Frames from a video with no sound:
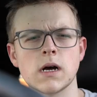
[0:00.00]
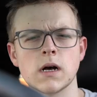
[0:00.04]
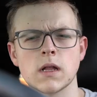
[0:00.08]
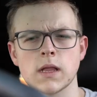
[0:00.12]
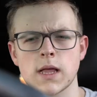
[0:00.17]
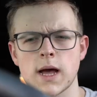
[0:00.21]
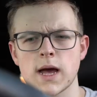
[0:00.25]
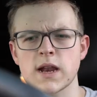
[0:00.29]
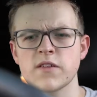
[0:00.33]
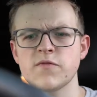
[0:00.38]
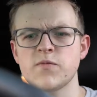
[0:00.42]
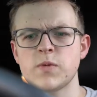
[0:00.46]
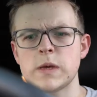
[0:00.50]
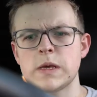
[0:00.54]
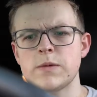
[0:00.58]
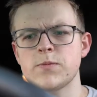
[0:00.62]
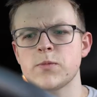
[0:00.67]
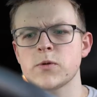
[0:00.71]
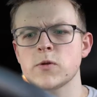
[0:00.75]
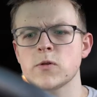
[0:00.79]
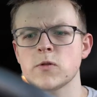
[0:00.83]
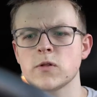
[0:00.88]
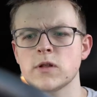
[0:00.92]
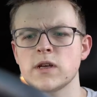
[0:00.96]
A lot of
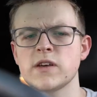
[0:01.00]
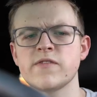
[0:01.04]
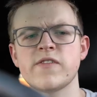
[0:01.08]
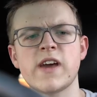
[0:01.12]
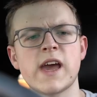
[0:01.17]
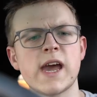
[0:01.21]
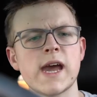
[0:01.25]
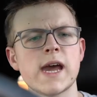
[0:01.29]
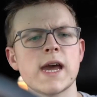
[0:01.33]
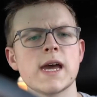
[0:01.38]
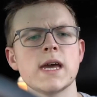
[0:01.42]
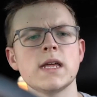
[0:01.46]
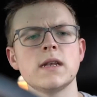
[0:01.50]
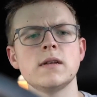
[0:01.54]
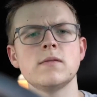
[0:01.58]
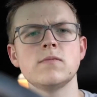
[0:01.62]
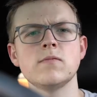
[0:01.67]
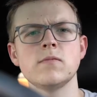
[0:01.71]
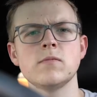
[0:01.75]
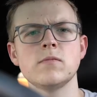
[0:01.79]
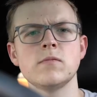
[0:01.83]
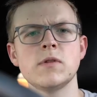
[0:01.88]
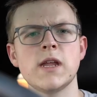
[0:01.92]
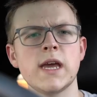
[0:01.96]
people have had
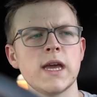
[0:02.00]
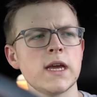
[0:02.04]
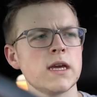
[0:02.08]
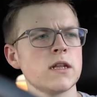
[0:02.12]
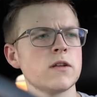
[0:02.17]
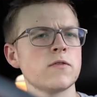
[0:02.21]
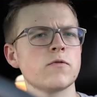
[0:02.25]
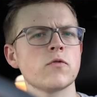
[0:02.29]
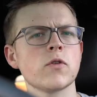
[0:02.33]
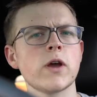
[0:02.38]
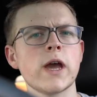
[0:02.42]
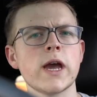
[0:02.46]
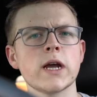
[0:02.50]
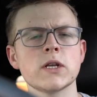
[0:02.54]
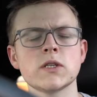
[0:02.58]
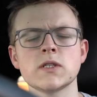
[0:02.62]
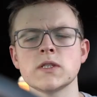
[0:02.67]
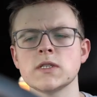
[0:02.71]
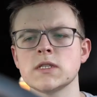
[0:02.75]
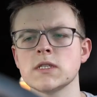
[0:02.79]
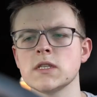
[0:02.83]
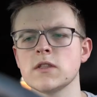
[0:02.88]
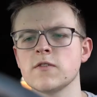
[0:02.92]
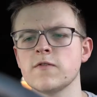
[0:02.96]
negative
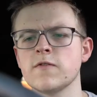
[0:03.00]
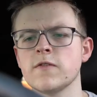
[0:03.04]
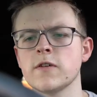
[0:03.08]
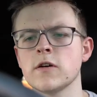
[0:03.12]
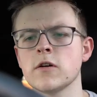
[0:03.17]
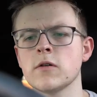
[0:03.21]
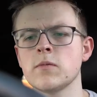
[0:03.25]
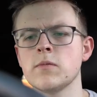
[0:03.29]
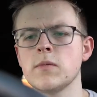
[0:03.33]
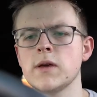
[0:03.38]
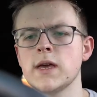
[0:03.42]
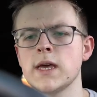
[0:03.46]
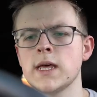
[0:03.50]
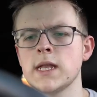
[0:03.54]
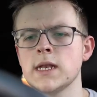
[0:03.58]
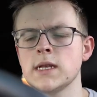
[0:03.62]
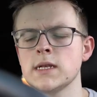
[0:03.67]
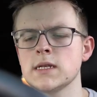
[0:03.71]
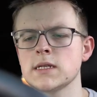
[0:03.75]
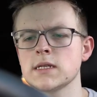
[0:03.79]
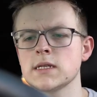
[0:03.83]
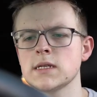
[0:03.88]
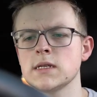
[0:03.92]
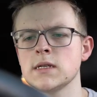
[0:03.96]
reactions to the film,
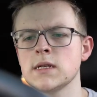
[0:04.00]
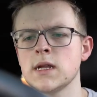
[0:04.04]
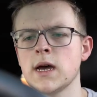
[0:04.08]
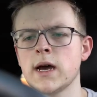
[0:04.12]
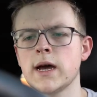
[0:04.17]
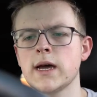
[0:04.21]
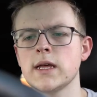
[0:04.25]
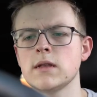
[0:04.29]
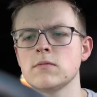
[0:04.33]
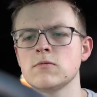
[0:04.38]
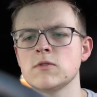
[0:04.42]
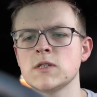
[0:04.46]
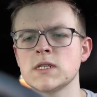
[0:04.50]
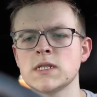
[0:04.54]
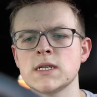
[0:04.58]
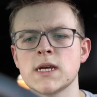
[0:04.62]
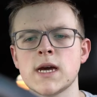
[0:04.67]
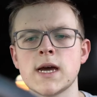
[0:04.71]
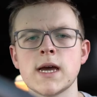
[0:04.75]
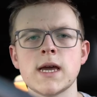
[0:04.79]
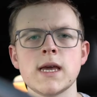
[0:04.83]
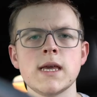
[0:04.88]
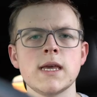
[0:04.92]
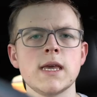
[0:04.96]
and not
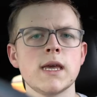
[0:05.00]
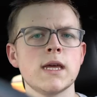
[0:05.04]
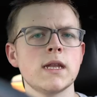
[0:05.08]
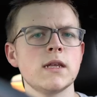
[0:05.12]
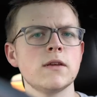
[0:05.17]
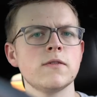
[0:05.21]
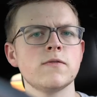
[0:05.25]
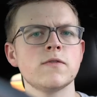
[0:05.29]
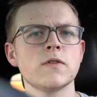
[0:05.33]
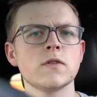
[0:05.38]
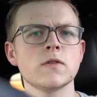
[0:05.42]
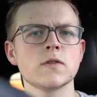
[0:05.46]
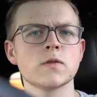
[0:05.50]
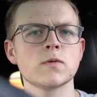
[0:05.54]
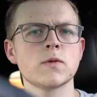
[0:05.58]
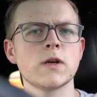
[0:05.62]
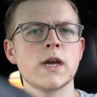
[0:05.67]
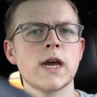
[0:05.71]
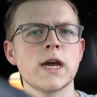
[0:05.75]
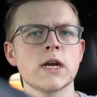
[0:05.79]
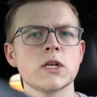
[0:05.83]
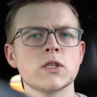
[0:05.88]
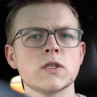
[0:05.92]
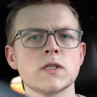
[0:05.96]
denying any of those
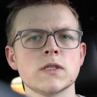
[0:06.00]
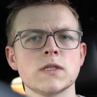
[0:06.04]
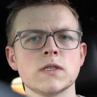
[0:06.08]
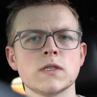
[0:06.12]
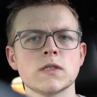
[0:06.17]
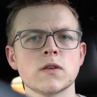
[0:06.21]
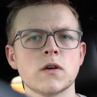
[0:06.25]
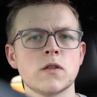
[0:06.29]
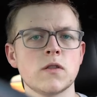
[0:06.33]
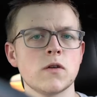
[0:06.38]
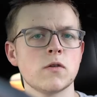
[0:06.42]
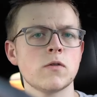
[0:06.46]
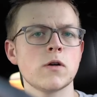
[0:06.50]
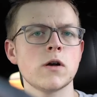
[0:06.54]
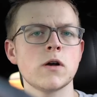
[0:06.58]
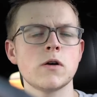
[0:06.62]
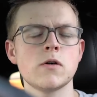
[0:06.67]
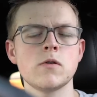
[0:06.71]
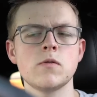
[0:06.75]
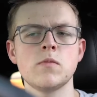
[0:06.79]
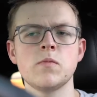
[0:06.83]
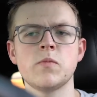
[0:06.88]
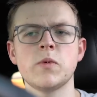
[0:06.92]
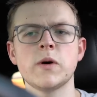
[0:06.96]
reactions on their
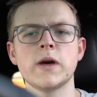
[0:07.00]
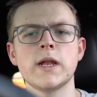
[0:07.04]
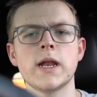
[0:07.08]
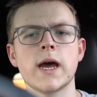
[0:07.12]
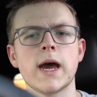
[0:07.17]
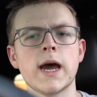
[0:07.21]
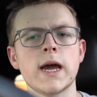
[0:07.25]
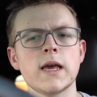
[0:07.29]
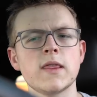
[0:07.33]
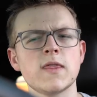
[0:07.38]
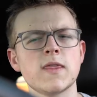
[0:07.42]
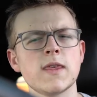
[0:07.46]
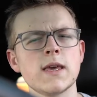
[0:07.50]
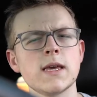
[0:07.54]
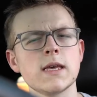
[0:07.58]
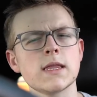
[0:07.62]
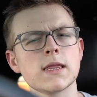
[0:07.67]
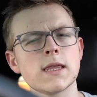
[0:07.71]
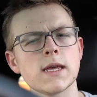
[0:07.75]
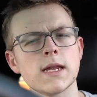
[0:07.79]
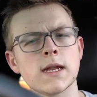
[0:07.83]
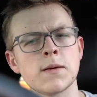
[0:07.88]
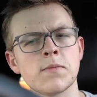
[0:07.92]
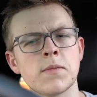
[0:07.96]
own, but I think
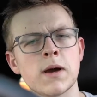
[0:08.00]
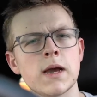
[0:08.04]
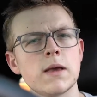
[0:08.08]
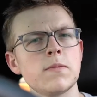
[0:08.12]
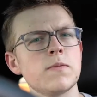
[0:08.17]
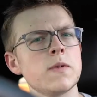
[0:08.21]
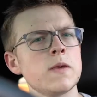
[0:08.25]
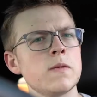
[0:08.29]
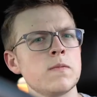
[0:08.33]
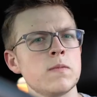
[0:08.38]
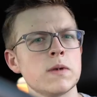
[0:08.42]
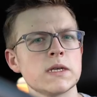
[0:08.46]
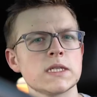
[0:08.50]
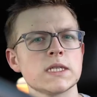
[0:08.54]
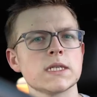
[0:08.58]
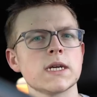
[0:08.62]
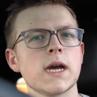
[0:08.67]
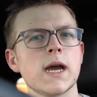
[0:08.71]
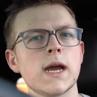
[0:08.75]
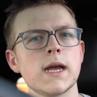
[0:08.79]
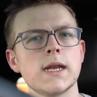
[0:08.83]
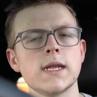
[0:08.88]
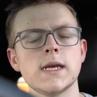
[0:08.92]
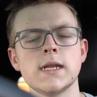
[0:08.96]
that it might be
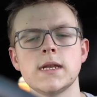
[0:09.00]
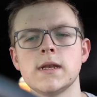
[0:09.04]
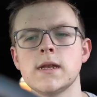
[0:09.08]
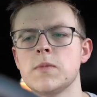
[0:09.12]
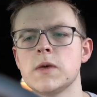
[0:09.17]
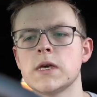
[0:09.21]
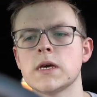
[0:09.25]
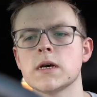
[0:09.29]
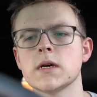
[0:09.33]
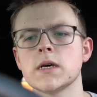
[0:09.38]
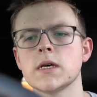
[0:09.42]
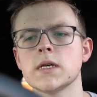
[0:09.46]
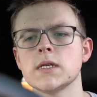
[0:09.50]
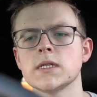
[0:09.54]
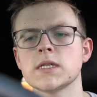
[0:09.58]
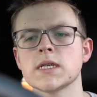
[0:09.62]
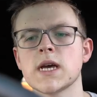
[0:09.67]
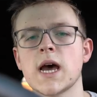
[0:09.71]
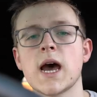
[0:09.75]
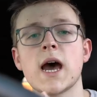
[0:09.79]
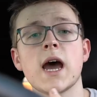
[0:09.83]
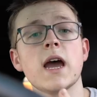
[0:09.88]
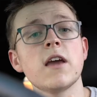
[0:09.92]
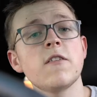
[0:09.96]
misguided because
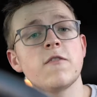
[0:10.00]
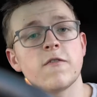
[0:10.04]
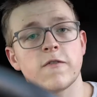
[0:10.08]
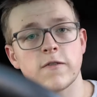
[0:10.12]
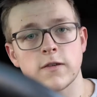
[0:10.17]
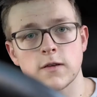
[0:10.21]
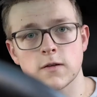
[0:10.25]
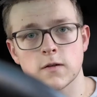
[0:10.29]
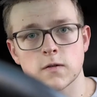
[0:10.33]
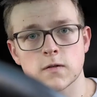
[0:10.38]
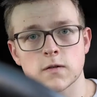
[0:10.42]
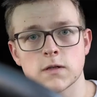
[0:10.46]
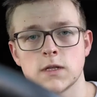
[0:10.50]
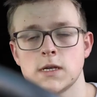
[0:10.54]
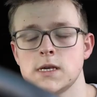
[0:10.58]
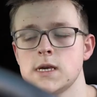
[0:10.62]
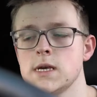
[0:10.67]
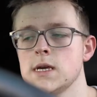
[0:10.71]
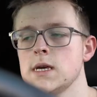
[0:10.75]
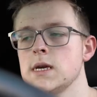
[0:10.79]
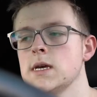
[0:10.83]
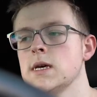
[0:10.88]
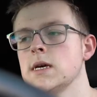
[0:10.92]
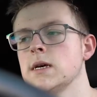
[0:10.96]
I feel
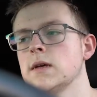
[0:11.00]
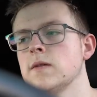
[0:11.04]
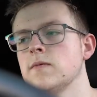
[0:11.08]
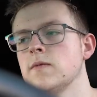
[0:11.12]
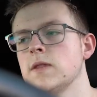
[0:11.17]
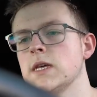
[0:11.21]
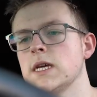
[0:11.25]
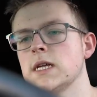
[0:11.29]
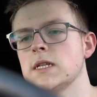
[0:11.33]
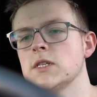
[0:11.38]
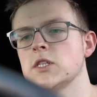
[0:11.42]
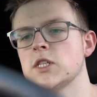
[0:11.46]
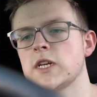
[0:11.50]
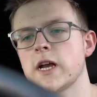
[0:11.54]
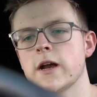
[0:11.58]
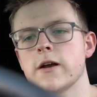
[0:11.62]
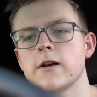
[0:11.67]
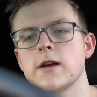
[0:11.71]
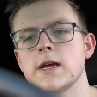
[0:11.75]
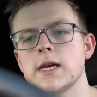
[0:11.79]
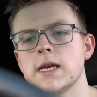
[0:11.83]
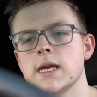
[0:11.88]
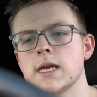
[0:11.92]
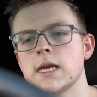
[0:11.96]
that
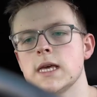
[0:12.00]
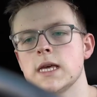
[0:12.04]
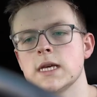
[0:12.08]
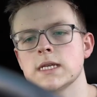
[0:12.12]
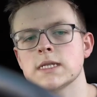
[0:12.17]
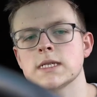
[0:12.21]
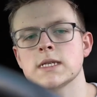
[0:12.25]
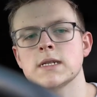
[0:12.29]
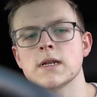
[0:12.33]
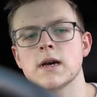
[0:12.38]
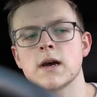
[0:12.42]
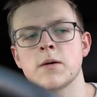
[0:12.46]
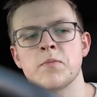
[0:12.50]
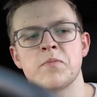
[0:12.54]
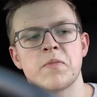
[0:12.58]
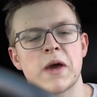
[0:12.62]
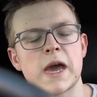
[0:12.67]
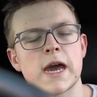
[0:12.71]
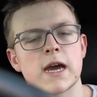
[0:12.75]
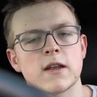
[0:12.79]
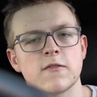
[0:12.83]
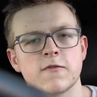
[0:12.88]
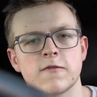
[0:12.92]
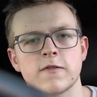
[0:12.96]
Cherry isn't a
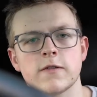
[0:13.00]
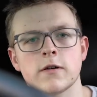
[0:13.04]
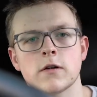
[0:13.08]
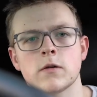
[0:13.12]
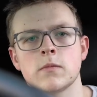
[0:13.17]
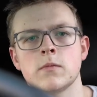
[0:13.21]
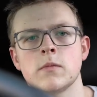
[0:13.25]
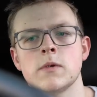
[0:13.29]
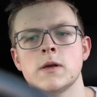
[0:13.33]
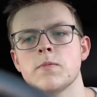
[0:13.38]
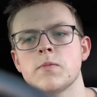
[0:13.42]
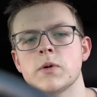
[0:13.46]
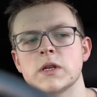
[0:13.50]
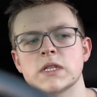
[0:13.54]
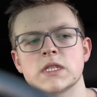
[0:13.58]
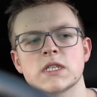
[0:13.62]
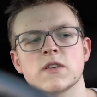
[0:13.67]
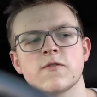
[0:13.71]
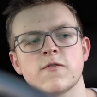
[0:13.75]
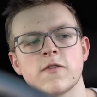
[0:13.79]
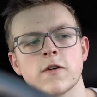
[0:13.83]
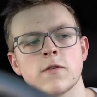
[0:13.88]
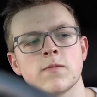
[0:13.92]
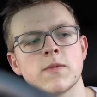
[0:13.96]
bad film, but it's
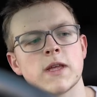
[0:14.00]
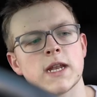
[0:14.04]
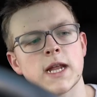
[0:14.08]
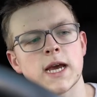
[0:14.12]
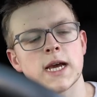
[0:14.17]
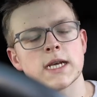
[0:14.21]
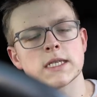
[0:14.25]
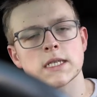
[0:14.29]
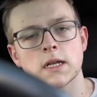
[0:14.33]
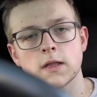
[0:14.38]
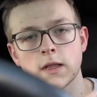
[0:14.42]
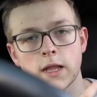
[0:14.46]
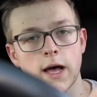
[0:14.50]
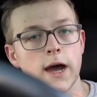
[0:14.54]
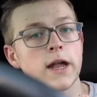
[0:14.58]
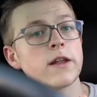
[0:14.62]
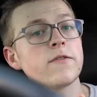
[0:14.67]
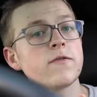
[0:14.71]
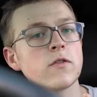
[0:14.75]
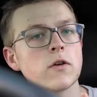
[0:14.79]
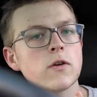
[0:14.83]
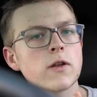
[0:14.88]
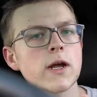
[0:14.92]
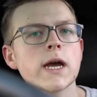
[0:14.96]
a film that has a lot of good